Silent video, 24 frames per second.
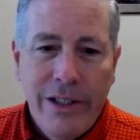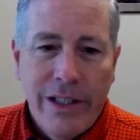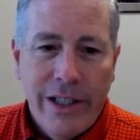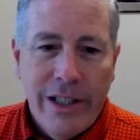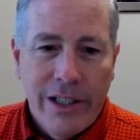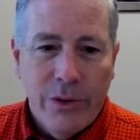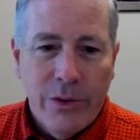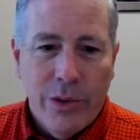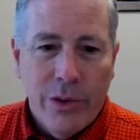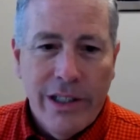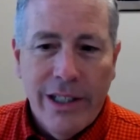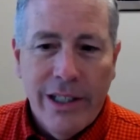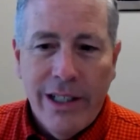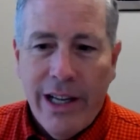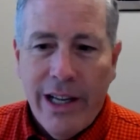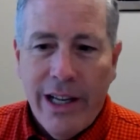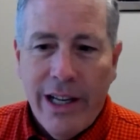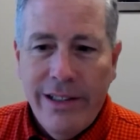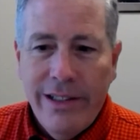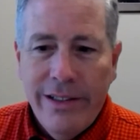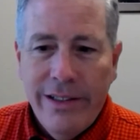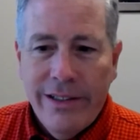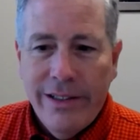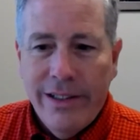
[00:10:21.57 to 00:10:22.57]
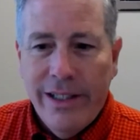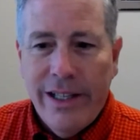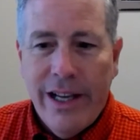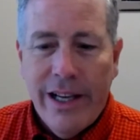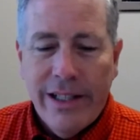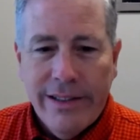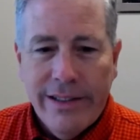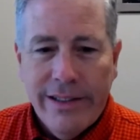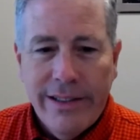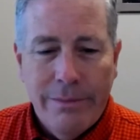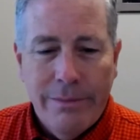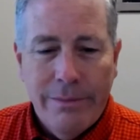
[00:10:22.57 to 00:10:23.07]
you guys were connecting to the
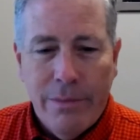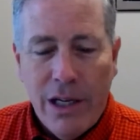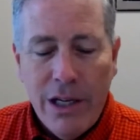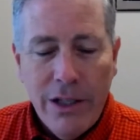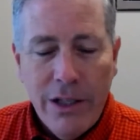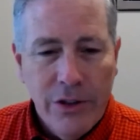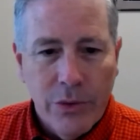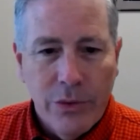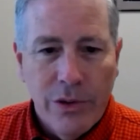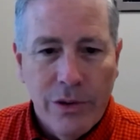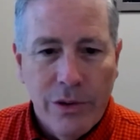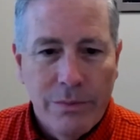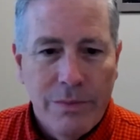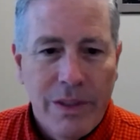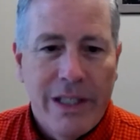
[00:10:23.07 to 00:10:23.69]
SM module,